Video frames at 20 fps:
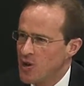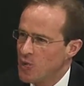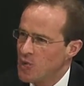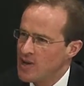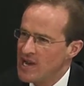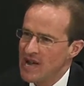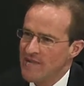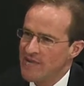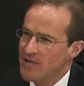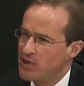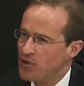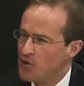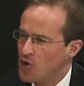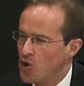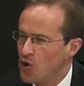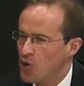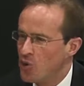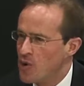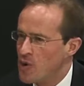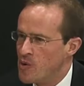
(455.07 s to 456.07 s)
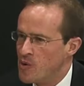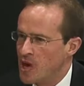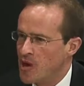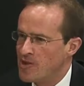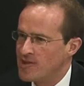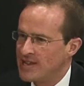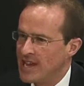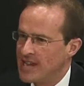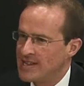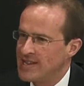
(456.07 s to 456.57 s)
we never thought we were
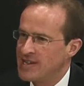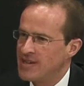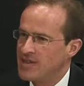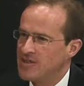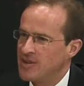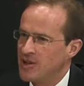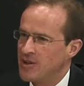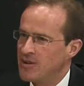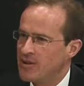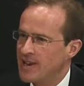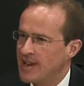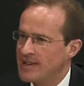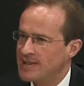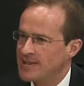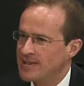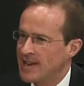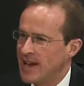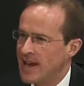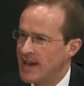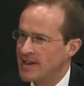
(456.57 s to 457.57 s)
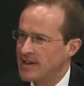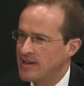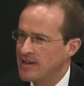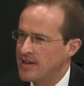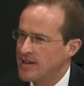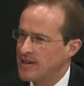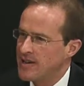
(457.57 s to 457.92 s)
going to get into, things like